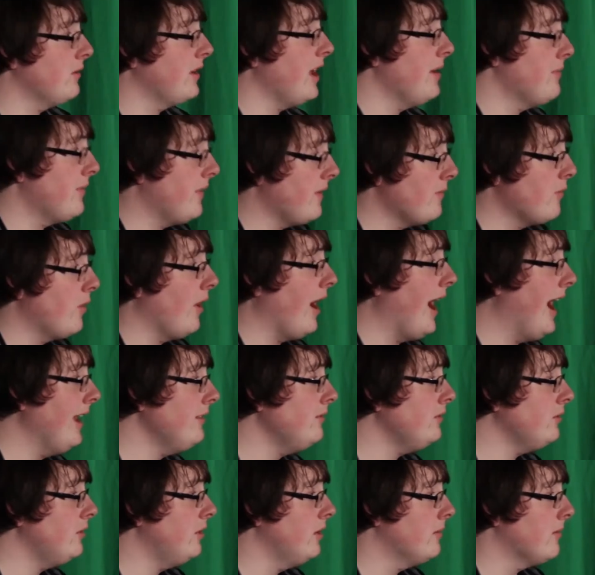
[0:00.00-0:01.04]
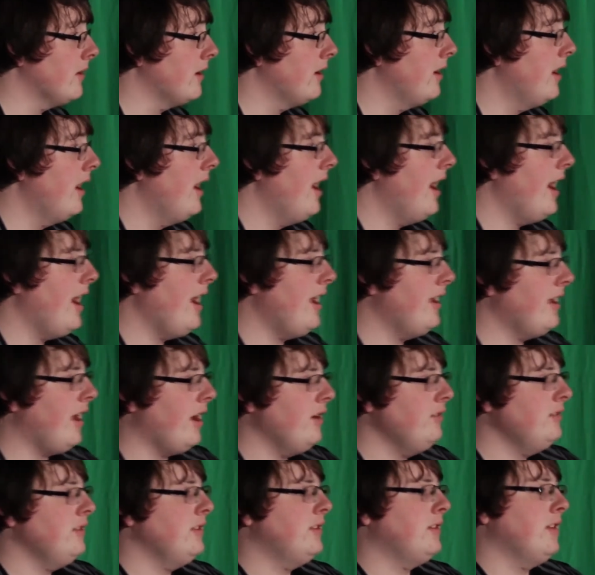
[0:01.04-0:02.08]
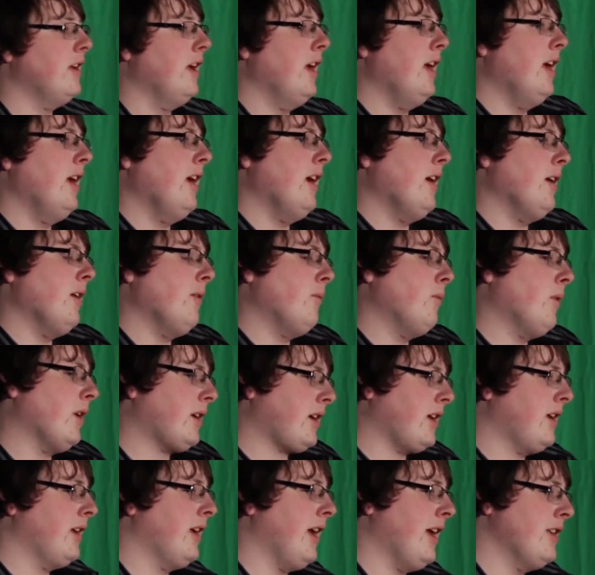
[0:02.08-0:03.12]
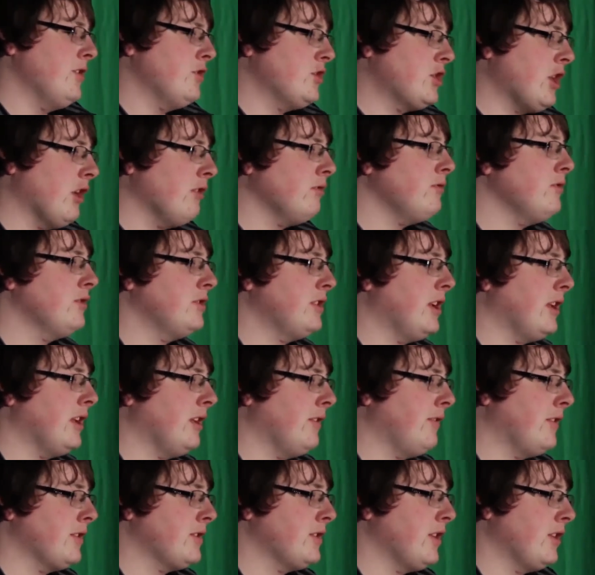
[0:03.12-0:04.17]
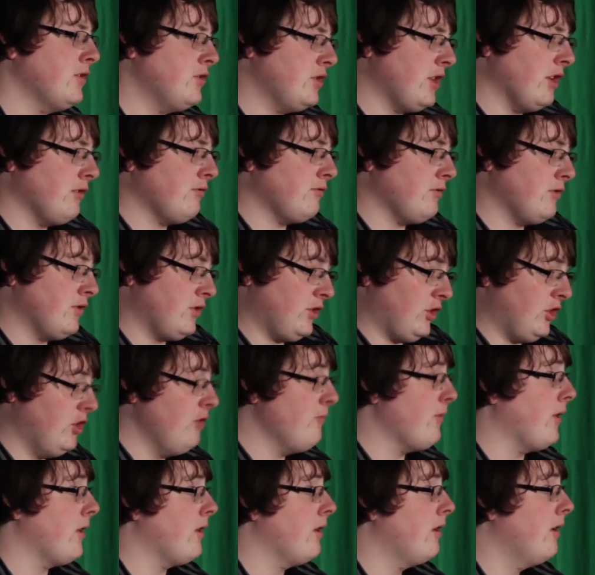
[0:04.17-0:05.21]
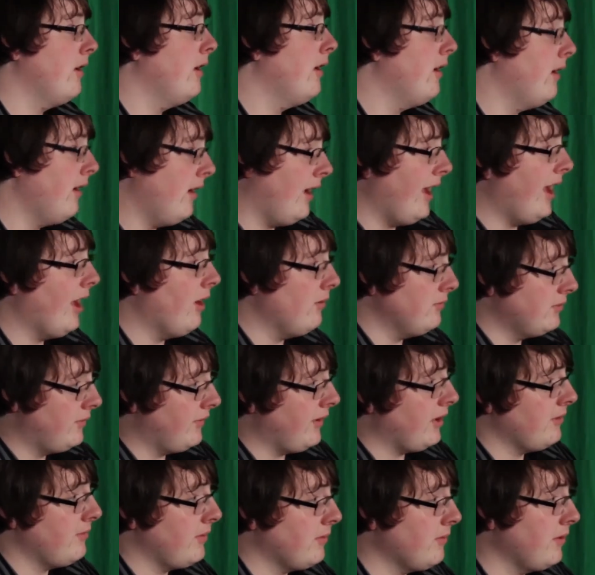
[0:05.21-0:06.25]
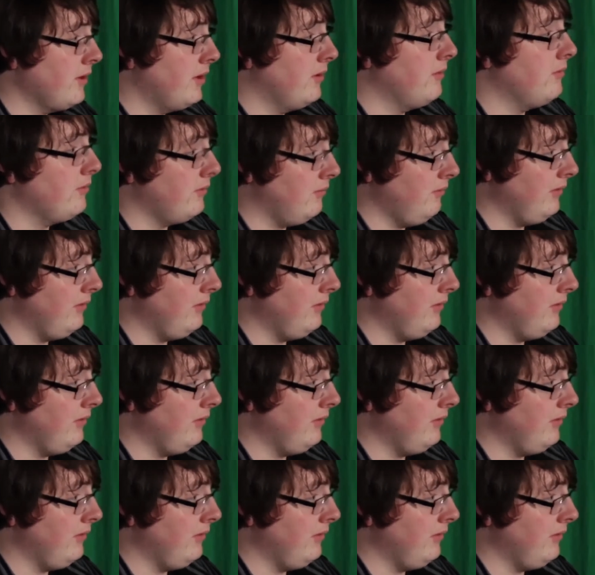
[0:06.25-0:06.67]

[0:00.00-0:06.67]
Still Game with the more adult humour, how did working in children's television and children's humour help developing what you